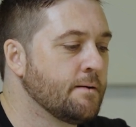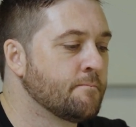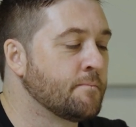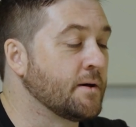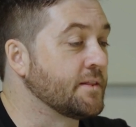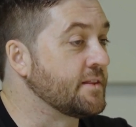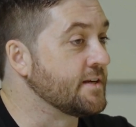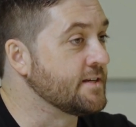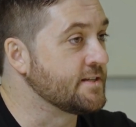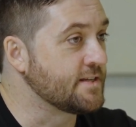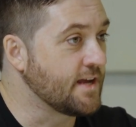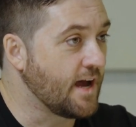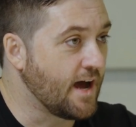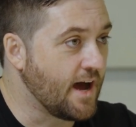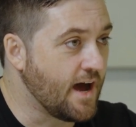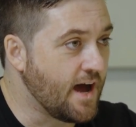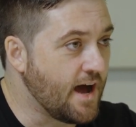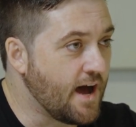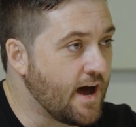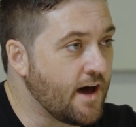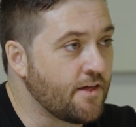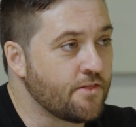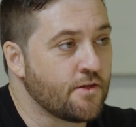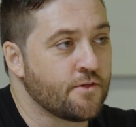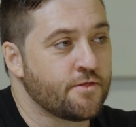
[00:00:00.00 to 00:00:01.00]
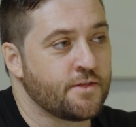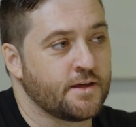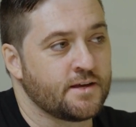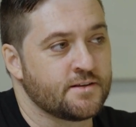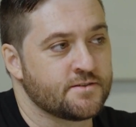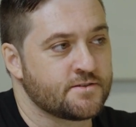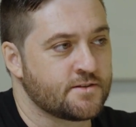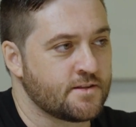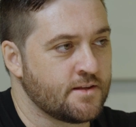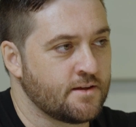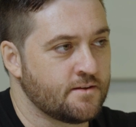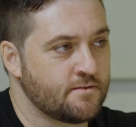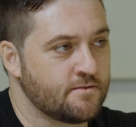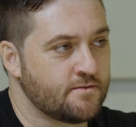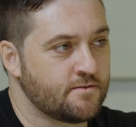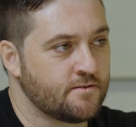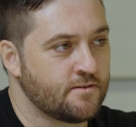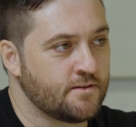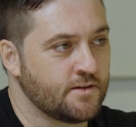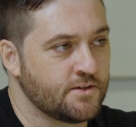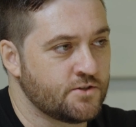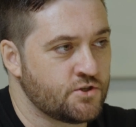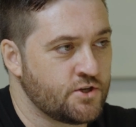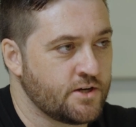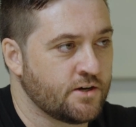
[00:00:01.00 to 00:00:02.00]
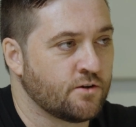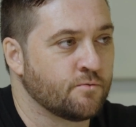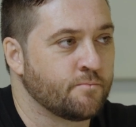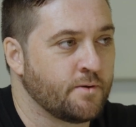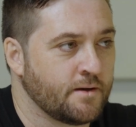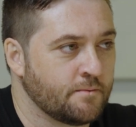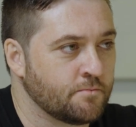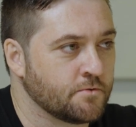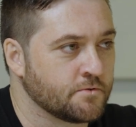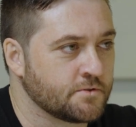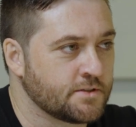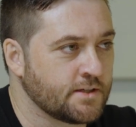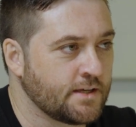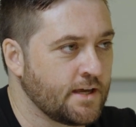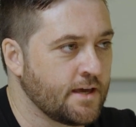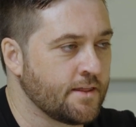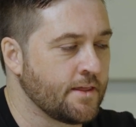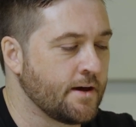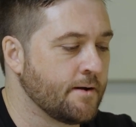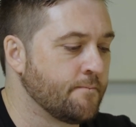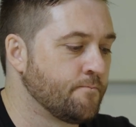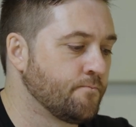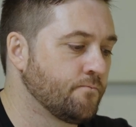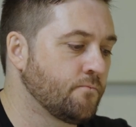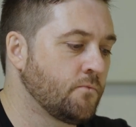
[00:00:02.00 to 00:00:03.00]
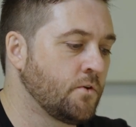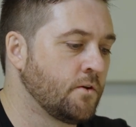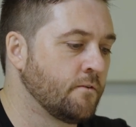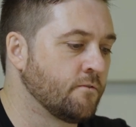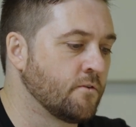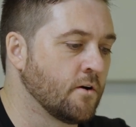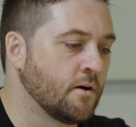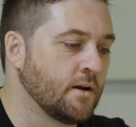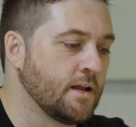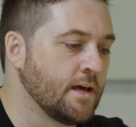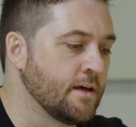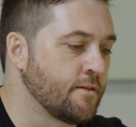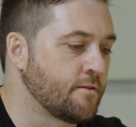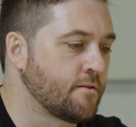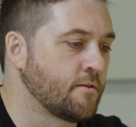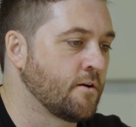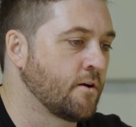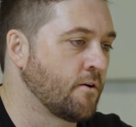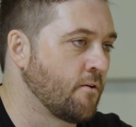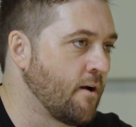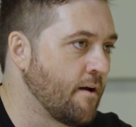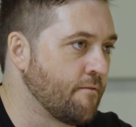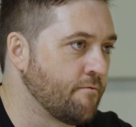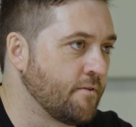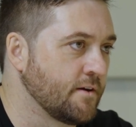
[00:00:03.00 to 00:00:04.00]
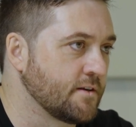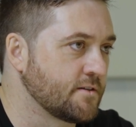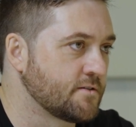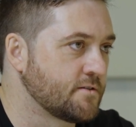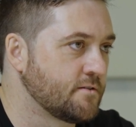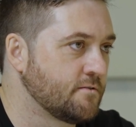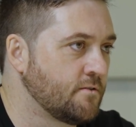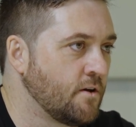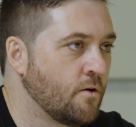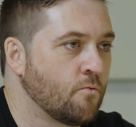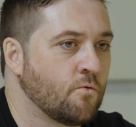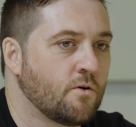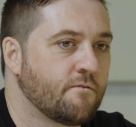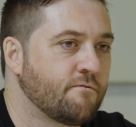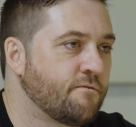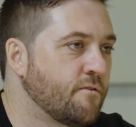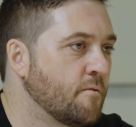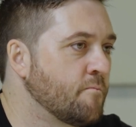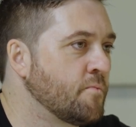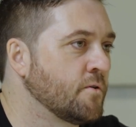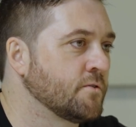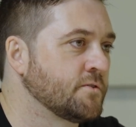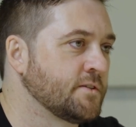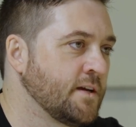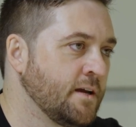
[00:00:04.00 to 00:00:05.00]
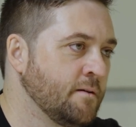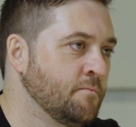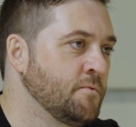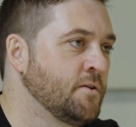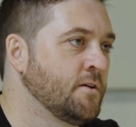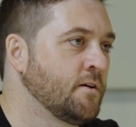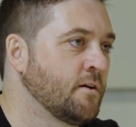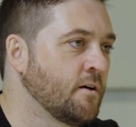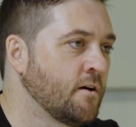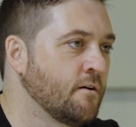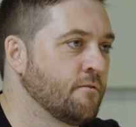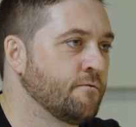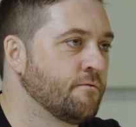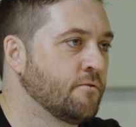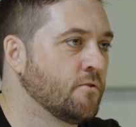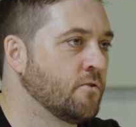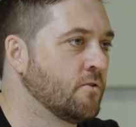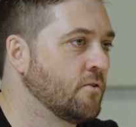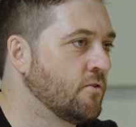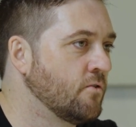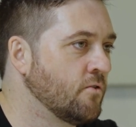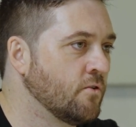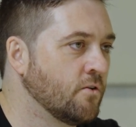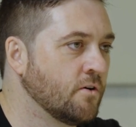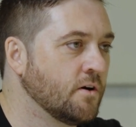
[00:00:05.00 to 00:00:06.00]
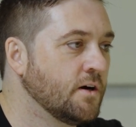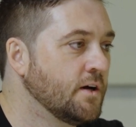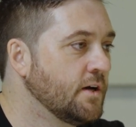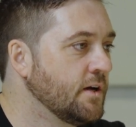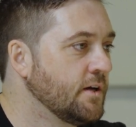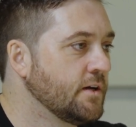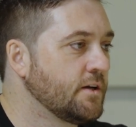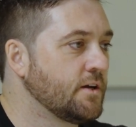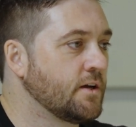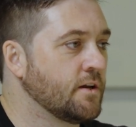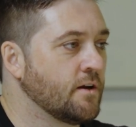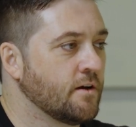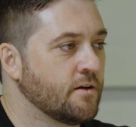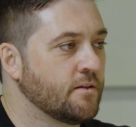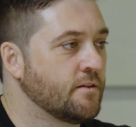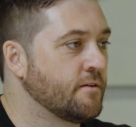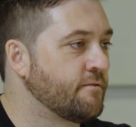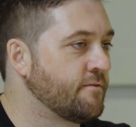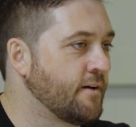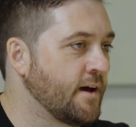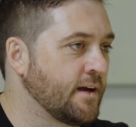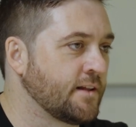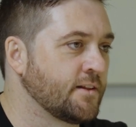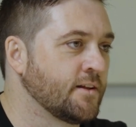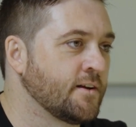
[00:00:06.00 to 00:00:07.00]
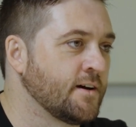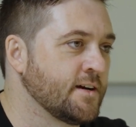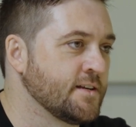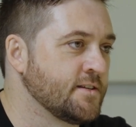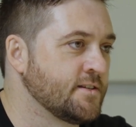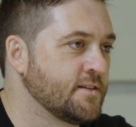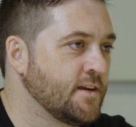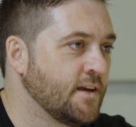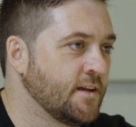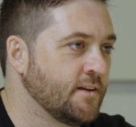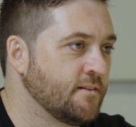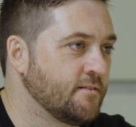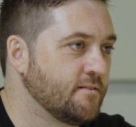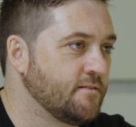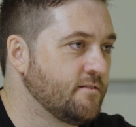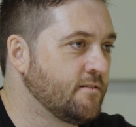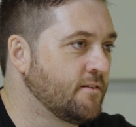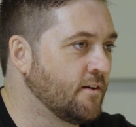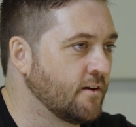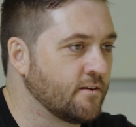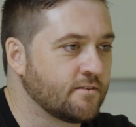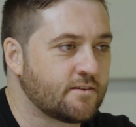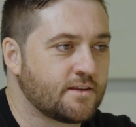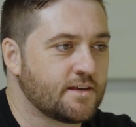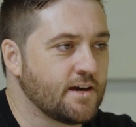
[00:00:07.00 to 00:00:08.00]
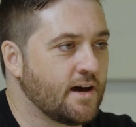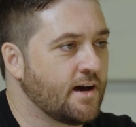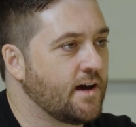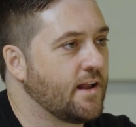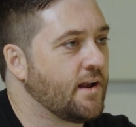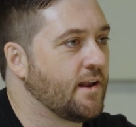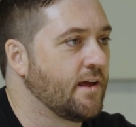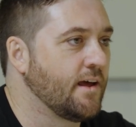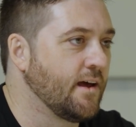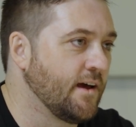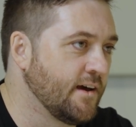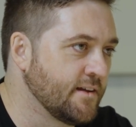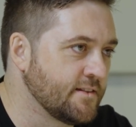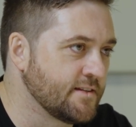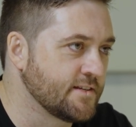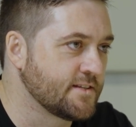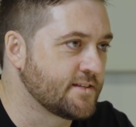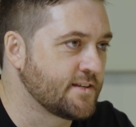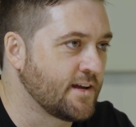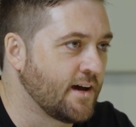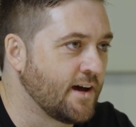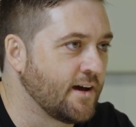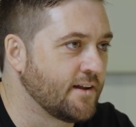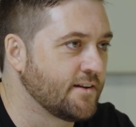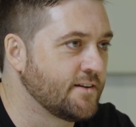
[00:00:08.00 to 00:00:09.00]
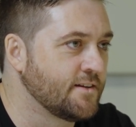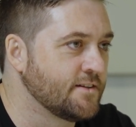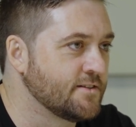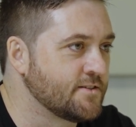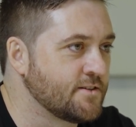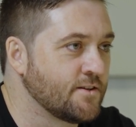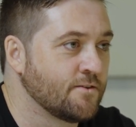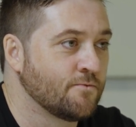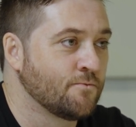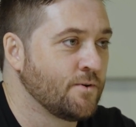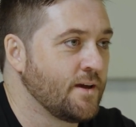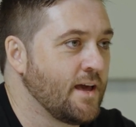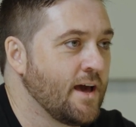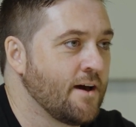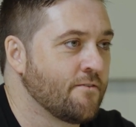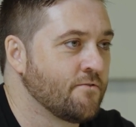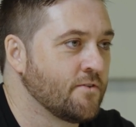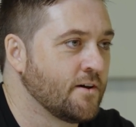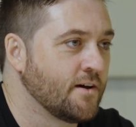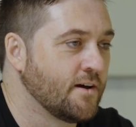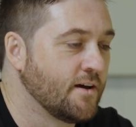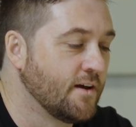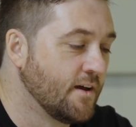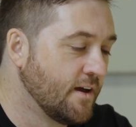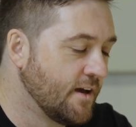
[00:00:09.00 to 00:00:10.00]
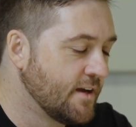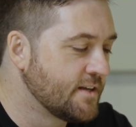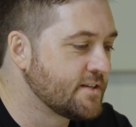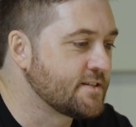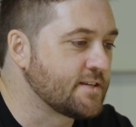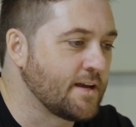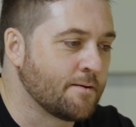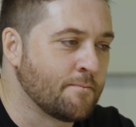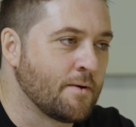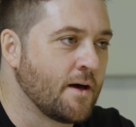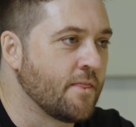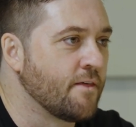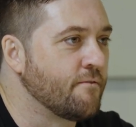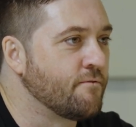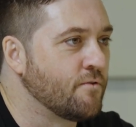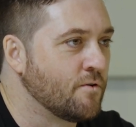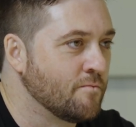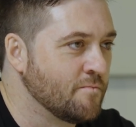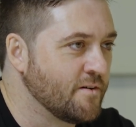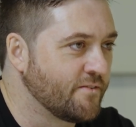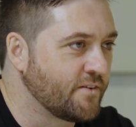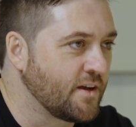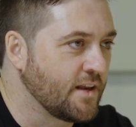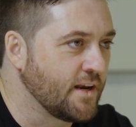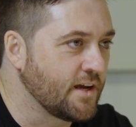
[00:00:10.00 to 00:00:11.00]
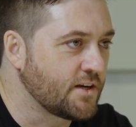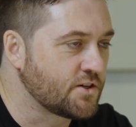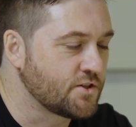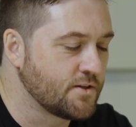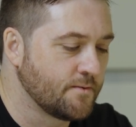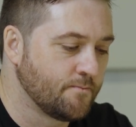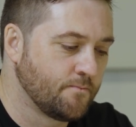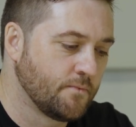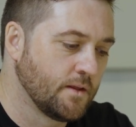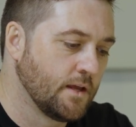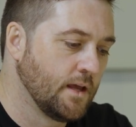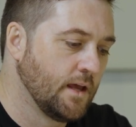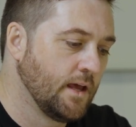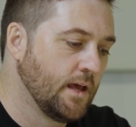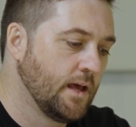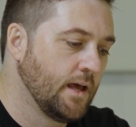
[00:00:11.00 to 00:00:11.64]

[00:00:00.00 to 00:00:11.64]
But there's other things that gel people together. You've got ethnographics, you know, what football team do you go for? Or, you know, the fact that I said, you know, kia hau hea at the start is that we have some other form of connection. Yeah.